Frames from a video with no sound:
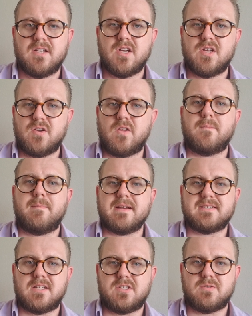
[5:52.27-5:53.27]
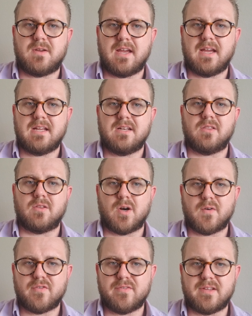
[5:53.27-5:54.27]
Do the best that you can,
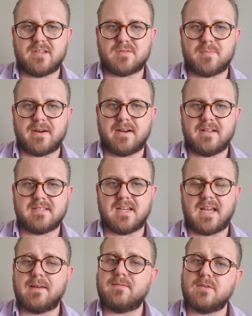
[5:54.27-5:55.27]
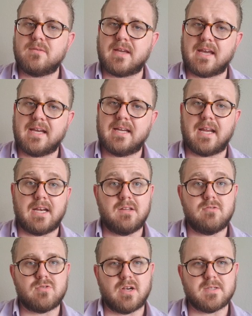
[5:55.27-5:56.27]
learn from the experience if you can, and
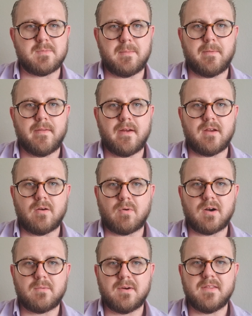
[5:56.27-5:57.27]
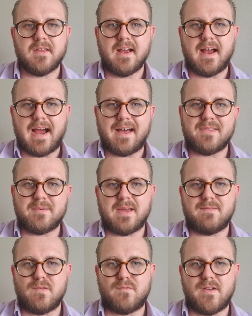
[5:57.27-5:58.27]
you trust people that you work with, have them
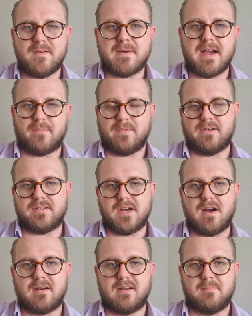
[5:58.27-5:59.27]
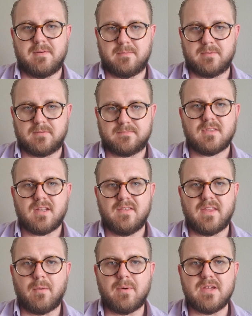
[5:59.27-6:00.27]
give you feedback when you're talking to people.
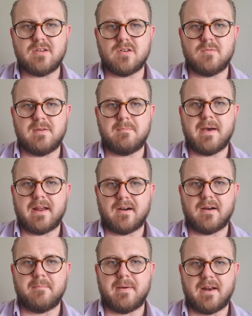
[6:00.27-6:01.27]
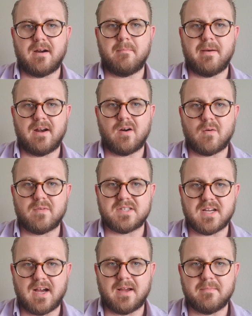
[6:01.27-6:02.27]
That way you can be better and better and better over
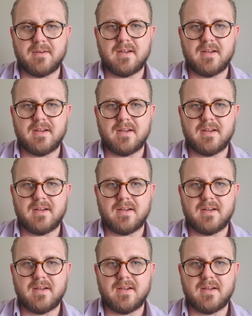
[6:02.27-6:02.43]
time.